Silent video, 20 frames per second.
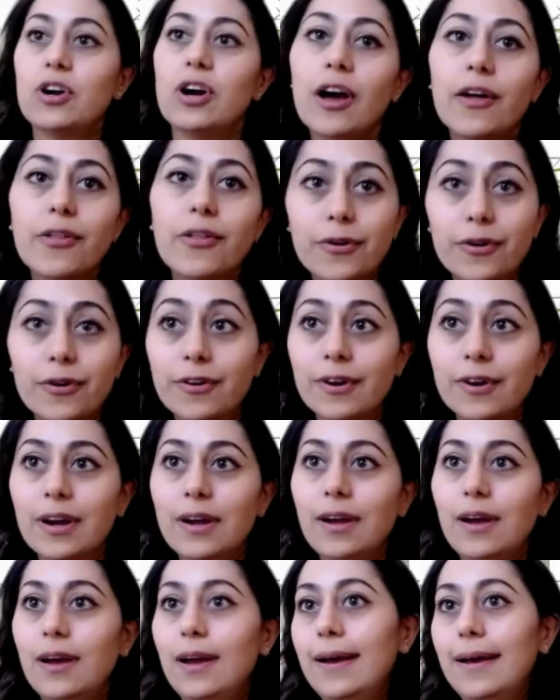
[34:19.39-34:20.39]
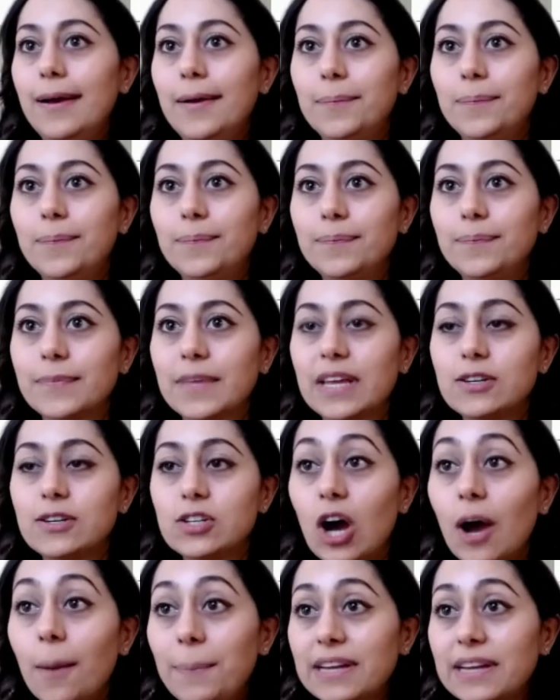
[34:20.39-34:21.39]
other
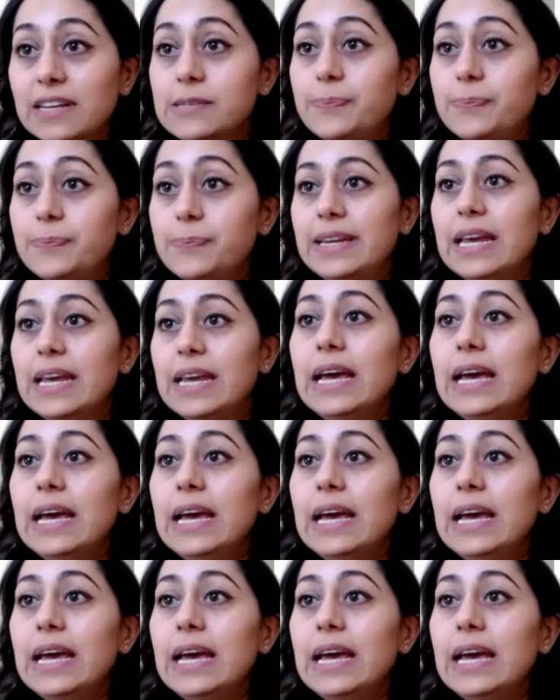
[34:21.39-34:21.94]
topics. But